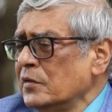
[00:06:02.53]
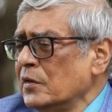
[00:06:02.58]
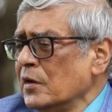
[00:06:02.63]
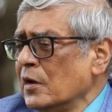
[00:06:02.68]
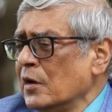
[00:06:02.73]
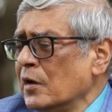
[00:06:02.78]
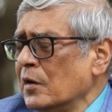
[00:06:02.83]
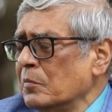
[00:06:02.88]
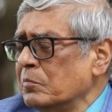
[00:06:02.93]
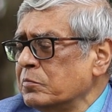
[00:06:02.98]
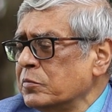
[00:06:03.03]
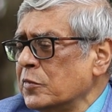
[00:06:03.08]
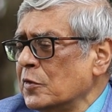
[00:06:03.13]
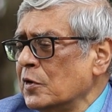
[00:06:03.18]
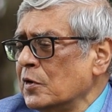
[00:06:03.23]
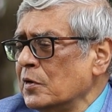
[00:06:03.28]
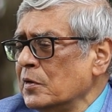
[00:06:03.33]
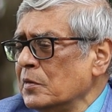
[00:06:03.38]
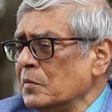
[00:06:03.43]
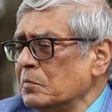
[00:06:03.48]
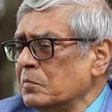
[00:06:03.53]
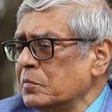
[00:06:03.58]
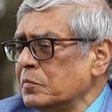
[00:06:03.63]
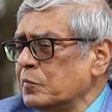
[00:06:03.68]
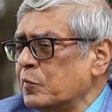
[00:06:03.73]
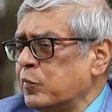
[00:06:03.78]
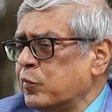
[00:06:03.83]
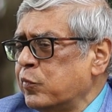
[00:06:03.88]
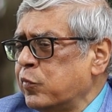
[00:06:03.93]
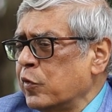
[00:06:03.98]
The
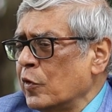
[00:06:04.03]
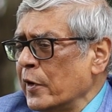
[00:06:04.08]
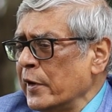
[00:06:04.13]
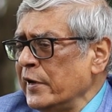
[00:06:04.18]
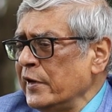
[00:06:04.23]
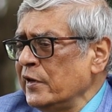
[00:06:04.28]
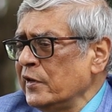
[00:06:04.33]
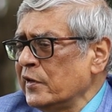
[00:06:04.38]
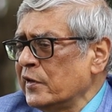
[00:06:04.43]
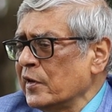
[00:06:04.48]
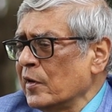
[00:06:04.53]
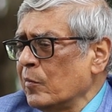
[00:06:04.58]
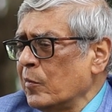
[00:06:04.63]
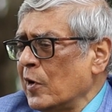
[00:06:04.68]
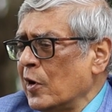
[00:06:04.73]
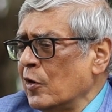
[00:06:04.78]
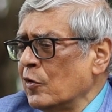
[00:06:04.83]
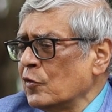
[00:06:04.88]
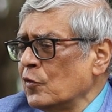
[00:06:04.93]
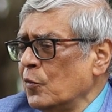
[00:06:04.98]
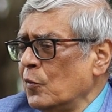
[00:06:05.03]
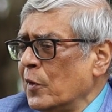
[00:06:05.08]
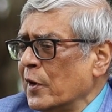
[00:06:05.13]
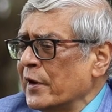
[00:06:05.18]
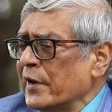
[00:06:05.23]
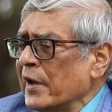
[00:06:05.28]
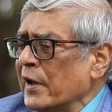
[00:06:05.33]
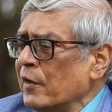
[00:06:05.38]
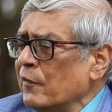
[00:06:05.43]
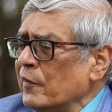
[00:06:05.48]
point about
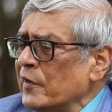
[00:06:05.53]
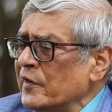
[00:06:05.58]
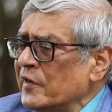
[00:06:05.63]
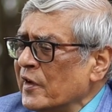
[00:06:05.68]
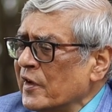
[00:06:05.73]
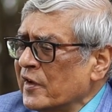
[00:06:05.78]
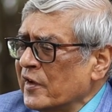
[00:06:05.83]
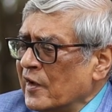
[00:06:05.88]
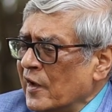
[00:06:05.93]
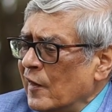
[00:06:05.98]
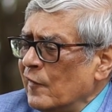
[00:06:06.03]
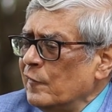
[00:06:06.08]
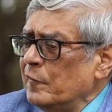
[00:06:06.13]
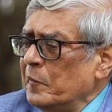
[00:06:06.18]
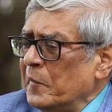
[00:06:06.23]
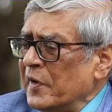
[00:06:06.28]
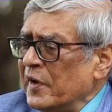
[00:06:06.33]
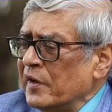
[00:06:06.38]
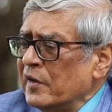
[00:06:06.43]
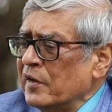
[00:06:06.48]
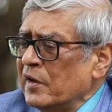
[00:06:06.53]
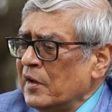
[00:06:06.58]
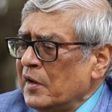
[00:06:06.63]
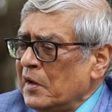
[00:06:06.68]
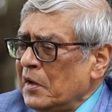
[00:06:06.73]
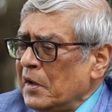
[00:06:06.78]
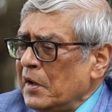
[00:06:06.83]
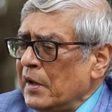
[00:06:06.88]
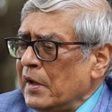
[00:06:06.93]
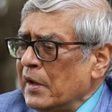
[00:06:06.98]
working with the government
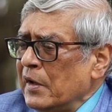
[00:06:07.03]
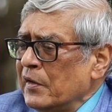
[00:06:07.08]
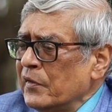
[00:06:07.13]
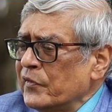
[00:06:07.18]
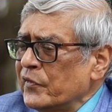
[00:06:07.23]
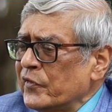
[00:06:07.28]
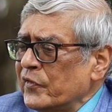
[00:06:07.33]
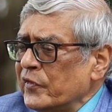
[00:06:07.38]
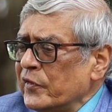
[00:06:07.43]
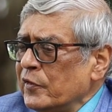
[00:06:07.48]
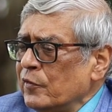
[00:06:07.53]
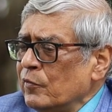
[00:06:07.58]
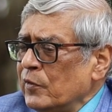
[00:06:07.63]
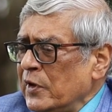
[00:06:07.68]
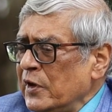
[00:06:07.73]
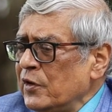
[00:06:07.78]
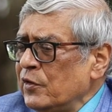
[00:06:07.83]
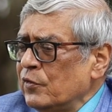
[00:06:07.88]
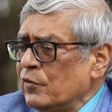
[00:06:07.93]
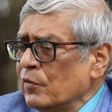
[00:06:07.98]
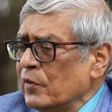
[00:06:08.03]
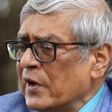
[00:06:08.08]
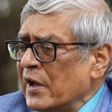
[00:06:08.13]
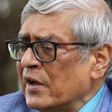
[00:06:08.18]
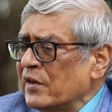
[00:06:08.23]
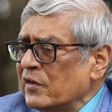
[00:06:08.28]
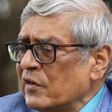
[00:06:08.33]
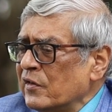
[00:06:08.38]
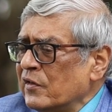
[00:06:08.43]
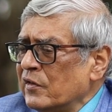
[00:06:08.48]
is you need to
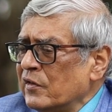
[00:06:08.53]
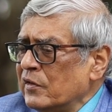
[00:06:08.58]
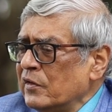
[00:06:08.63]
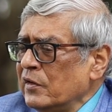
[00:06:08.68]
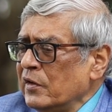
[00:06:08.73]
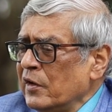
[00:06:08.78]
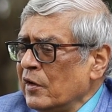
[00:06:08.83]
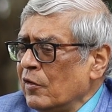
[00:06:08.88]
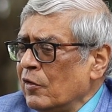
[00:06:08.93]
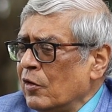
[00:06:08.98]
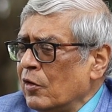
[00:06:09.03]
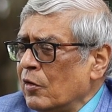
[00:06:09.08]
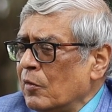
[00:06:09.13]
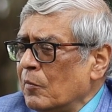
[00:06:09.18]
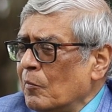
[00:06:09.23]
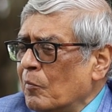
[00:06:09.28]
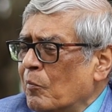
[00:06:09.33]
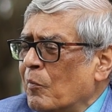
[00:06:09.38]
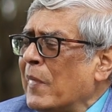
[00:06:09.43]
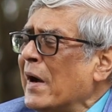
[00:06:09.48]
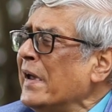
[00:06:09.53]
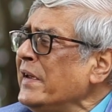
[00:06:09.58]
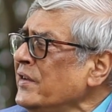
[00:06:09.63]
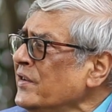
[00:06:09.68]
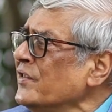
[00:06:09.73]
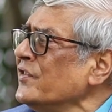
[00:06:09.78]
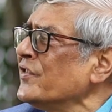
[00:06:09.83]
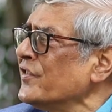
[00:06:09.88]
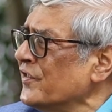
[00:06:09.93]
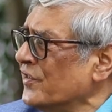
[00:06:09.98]
get your
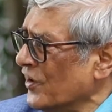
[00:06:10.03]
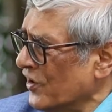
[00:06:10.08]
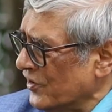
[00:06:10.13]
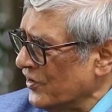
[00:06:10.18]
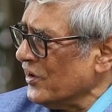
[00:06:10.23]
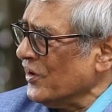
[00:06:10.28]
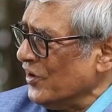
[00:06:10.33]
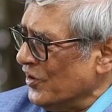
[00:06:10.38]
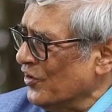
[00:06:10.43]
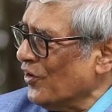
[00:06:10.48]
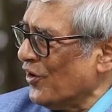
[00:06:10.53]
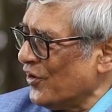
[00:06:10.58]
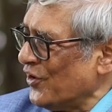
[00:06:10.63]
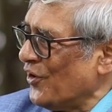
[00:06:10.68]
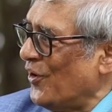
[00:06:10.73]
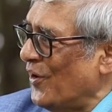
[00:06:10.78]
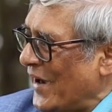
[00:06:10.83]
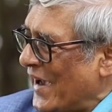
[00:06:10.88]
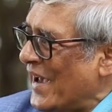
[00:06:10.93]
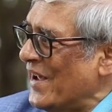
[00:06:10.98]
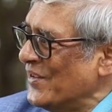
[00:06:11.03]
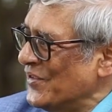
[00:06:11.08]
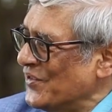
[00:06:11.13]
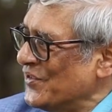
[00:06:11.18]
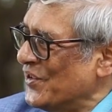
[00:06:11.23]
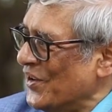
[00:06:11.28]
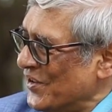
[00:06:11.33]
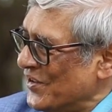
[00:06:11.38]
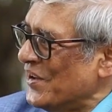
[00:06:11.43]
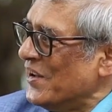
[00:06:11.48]
minds dirty, not your
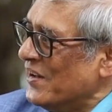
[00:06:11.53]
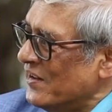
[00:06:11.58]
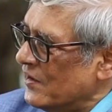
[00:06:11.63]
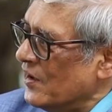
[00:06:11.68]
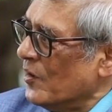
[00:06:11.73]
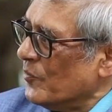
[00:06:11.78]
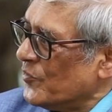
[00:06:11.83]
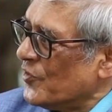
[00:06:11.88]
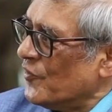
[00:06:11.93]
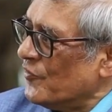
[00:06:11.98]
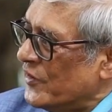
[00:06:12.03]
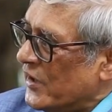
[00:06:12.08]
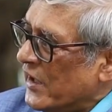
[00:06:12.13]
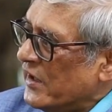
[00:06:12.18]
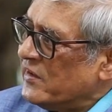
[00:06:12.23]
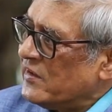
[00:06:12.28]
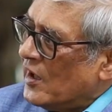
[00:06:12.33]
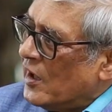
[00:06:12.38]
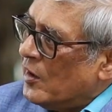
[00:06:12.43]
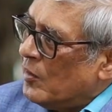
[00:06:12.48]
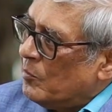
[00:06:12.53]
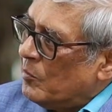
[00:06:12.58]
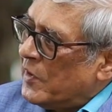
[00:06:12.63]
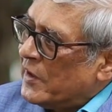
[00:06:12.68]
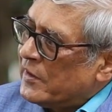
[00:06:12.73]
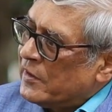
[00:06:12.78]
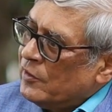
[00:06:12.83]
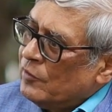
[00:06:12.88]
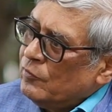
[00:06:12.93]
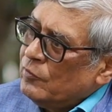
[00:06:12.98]
hands dirty in terms of data,
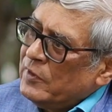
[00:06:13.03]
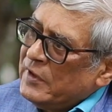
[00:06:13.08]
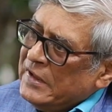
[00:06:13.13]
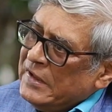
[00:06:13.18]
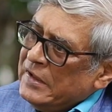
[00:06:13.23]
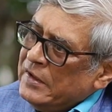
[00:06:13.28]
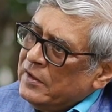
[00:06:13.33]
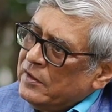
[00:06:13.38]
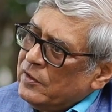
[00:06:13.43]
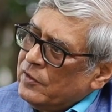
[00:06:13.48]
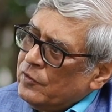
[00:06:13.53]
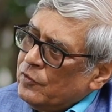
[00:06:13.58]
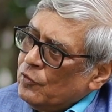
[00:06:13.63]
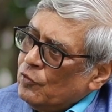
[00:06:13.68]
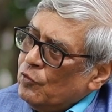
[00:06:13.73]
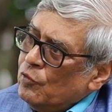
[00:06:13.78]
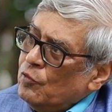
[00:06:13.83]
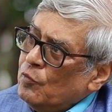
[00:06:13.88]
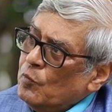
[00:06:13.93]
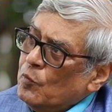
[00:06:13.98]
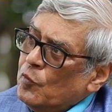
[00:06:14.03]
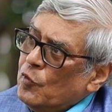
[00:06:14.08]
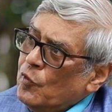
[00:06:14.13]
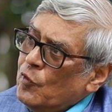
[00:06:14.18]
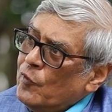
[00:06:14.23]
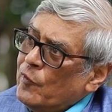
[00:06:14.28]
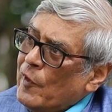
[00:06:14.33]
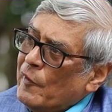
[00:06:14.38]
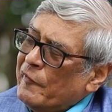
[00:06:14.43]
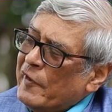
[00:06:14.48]
but you need to
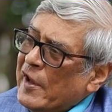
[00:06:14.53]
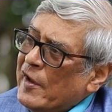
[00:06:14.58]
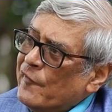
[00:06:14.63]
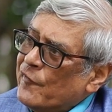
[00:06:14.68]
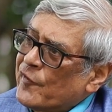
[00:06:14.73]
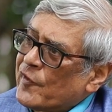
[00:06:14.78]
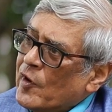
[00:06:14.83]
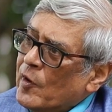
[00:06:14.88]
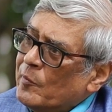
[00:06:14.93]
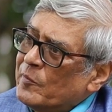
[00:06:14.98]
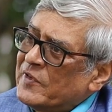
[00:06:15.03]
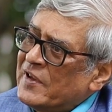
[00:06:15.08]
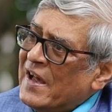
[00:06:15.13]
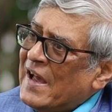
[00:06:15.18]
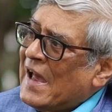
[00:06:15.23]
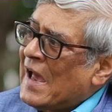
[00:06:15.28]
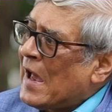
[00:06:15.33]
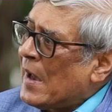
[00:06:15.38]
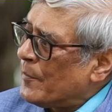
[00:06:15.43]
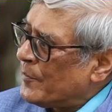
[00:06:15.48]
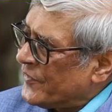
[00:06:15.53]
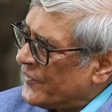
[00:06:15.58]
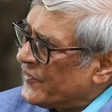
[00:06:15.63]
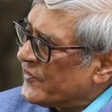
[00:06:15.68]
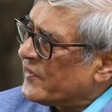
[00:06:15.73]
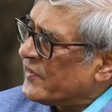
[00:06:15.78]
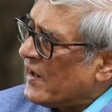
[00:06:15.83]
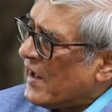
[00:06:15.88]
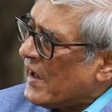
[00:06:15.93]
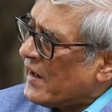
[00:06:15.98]
move away from the
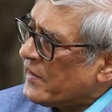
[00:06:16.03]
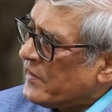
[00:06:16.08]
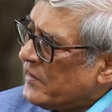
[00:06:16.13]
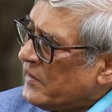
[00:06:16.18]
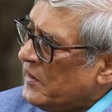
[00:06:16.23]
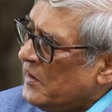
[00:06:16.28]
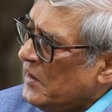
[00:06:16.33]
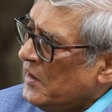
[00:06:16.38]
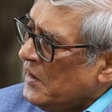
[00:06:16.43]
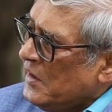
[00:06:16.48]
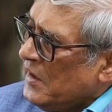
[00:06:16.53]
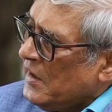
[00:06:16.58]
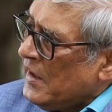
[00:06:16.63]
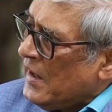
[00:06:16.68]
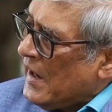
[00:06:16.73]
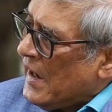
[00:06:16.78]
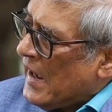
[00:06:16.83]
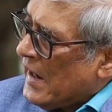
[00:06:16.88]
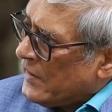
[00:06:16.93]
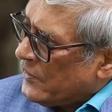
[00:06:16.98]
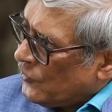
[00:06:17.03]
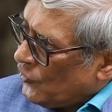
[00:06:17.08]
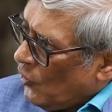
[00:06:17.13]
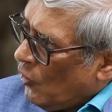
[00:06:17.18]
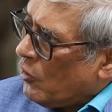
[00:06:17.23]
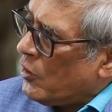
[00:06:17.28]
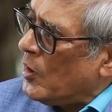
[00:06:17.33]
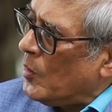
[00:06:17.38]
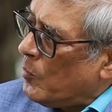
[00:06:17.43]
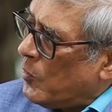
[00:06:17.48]
abstract and
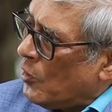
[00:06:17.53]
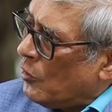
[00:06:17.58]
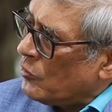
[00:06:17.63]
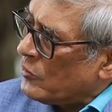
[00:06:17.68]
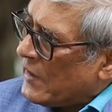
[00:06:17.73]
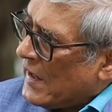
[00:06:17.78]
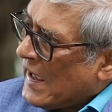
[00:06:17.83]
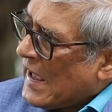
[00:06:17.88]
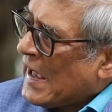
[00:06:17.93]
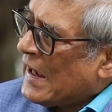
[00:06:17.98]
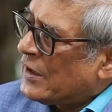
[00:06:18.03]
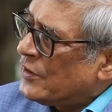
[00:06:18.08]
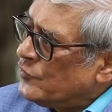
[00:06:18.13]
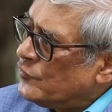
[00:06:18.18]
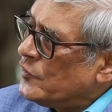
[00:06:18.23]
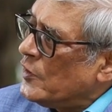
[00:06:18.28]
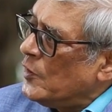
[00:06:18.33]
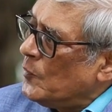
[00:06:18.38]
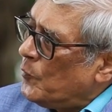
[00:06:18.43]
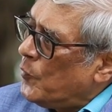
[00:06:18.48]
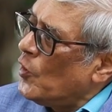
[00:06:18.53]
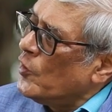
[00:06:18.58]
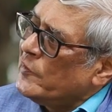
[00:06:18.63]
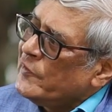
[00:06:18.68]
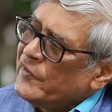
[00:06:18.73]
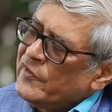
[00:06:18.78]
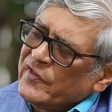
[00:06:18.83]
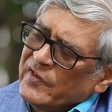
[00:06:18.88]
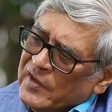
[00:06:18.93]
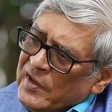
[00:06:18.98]
talk about actual
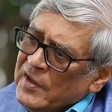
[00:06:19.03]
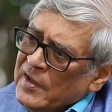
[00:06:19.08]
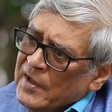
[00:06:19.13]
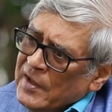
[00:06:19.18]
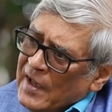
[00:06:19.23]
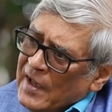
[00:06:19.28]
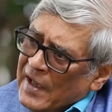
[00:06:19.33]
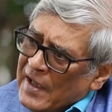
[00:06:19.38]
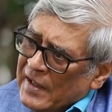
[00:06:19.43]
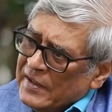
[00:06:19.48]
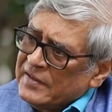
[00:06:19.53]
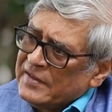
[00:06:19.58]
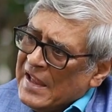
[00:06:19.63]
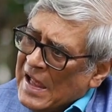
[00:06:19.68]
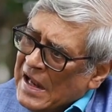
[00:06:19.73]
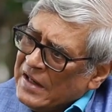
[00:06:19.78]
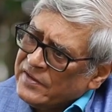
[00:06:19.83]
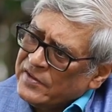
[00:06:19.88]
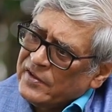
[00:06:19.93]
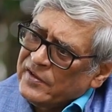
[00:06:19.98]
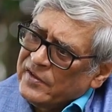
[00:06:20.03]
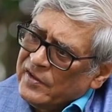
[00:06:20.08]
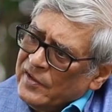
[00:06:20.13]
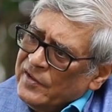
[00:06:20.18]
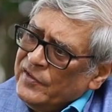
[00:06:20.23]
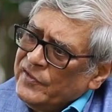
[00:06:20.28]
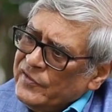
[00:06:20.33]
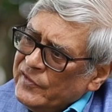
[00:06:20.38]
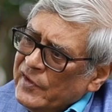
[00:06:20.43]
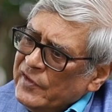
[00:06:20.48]
policy. And that
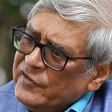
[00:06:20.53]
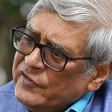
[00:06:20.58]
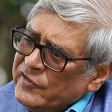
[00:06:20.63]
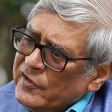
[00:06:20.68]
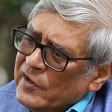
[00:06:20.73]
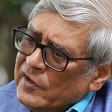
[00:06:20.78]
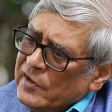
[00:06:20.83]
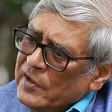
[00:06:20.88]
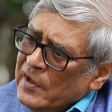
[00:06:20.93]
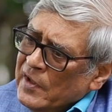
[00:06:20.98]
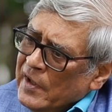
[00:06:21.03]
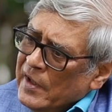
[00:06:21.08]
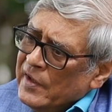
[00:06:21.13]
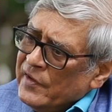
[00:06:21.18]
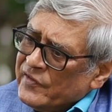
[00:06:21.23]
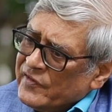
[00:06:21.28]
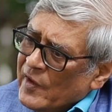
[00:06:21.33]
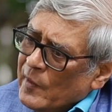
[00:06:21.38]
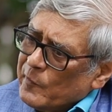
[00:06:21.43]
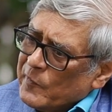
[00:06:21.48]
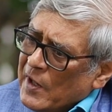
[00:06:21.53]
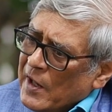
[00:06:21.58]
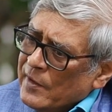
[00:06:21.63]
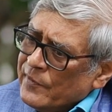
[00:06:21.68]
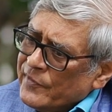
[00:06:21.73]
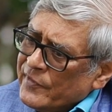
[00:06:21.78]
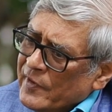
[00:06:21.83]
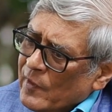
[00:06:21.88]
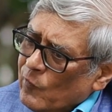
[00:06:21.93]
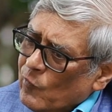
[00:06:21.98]
transition is
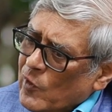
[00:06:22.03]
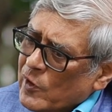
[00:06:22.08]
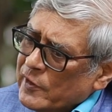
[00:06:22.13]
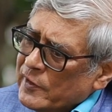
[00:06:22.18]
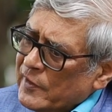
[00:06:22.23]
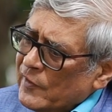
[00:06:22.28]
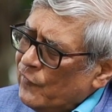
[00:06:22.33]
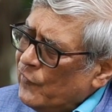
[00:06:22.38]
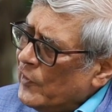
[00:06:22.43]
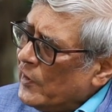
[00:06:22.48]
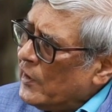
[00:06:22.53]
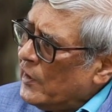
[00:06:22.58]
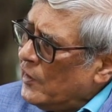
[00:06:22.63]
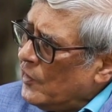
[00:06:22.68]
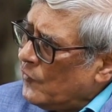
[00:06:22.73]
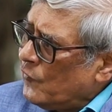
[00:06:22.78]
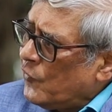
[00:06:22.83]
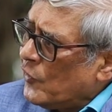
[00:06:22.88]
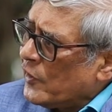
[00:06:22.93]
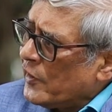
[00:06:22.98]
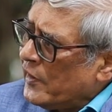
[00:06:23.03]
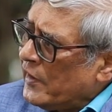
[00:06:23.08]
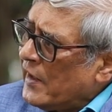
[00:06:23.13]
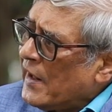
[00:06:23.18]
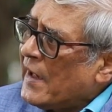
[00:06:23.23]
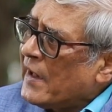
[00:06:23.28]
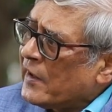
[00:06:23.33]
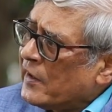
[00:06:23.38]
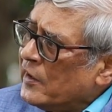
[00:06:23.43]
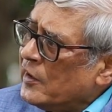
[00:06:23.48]
sometimes somewhat difficult for
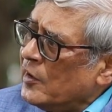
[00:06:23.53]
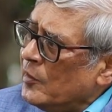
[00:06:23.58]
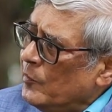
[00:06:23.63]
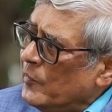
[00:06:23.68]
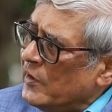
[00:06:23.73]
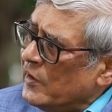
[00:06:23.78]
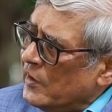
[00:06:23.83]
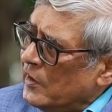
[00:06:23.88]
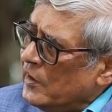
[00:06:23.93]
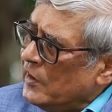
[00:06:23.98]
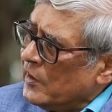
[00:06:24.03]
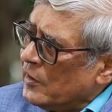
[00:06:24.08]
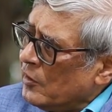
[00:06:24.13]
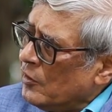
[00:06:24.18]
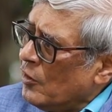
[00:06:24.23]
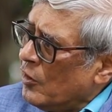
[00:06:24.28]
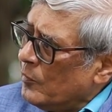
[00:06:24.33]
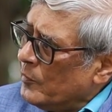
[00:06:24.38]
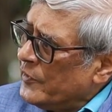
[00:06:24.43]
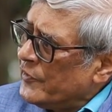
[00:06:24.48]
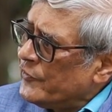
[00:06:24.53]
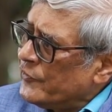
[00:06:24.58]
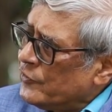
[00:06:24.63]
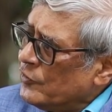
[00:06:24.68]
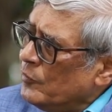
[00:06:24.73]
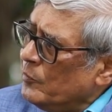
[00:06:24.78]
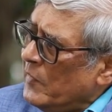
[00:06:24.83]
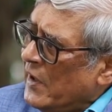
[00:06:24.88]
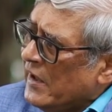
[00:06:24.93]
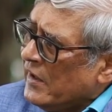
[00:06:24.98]
an academic
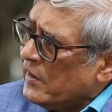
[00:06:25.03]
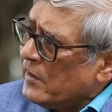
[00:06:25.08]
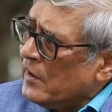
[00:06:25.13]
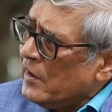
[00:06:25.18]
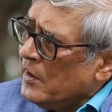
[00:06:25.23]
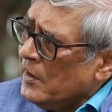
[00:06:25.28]
economist to make.